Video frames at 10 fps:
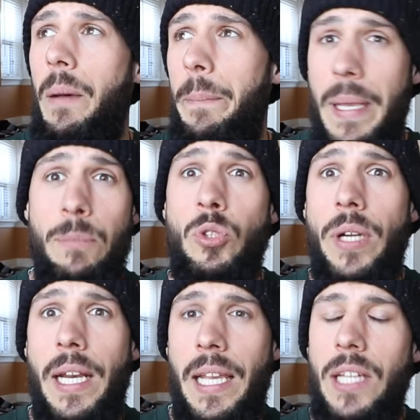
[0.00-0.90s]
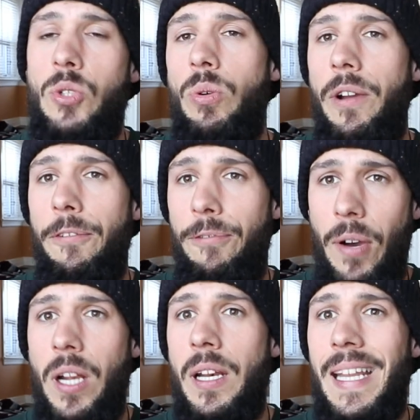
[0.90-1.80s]
beam training into a
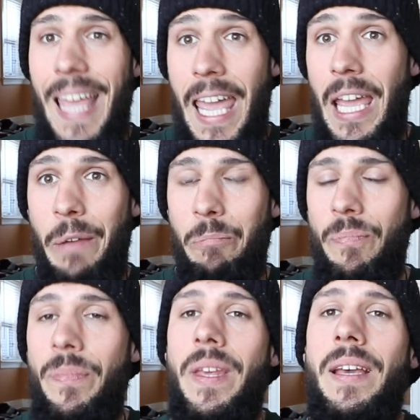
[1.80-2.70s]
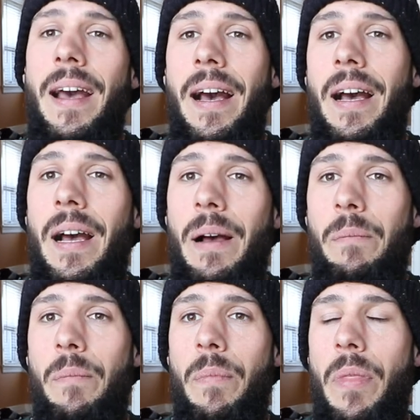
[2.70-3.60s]
fun game
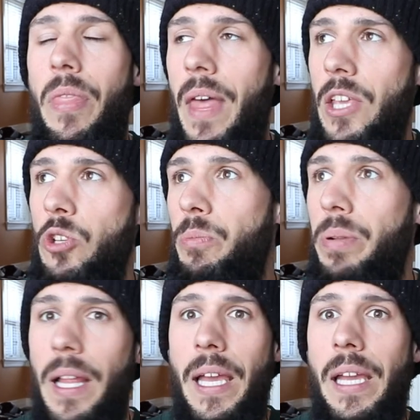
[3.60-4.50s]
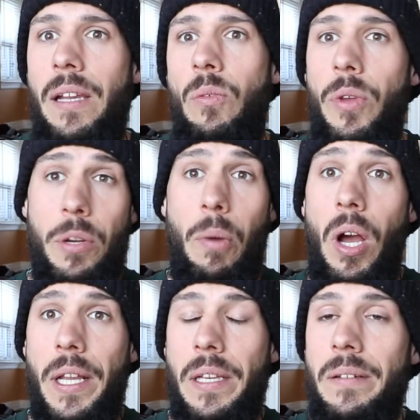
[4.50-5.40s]
that you play with your
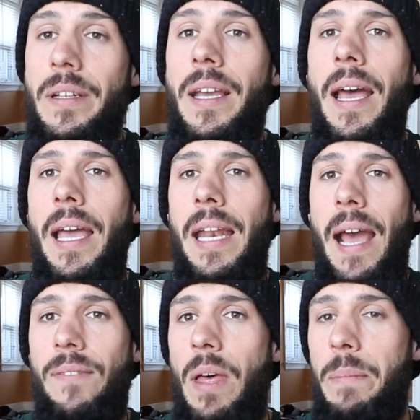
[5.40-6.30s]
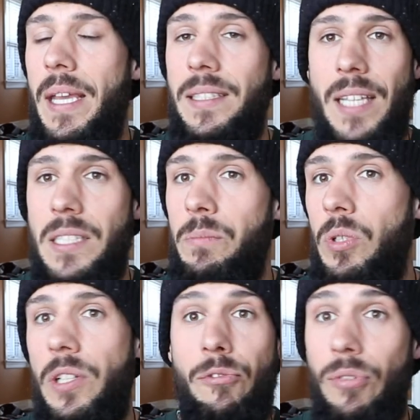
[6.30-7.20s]
body and have that be
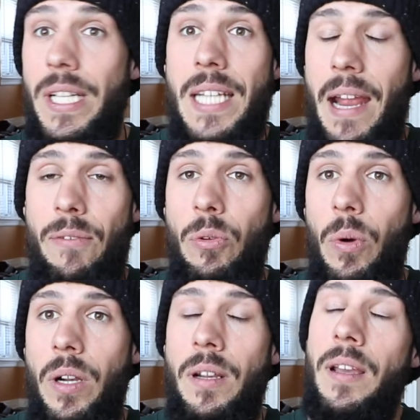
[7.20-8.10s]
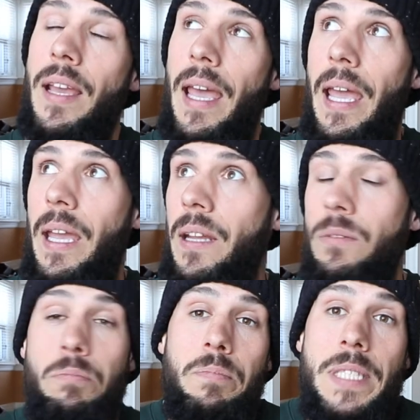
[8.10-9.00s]
accessible and free to everyone
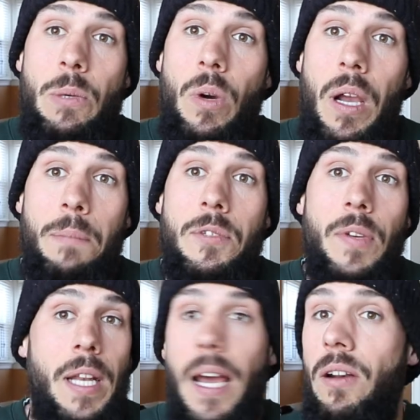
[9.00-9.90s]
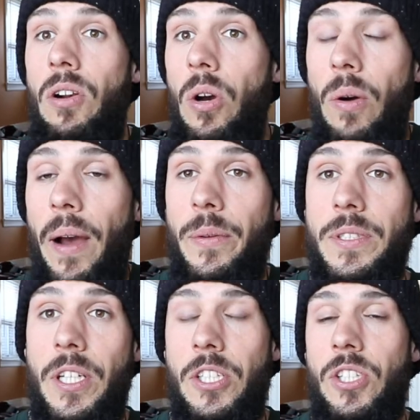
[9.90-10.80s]
and see what comes of it? I don't know how
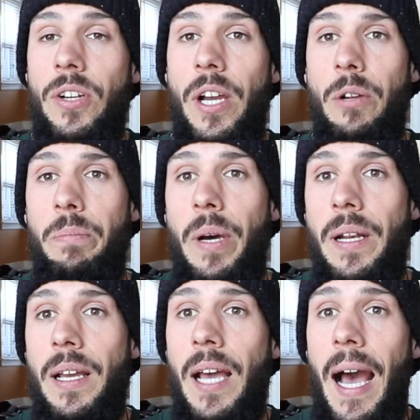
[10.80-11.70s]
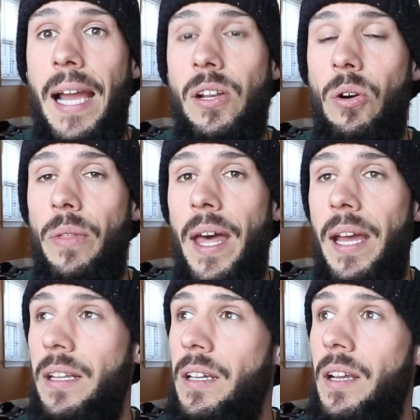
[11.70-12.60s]
it's going to turn out, but I know
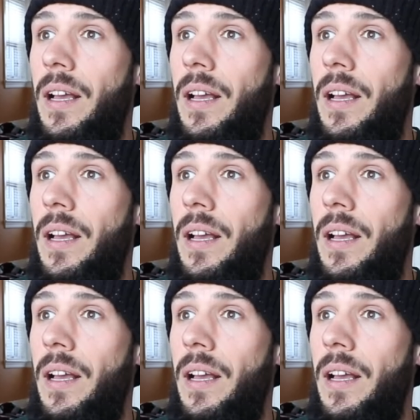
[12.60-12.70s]
that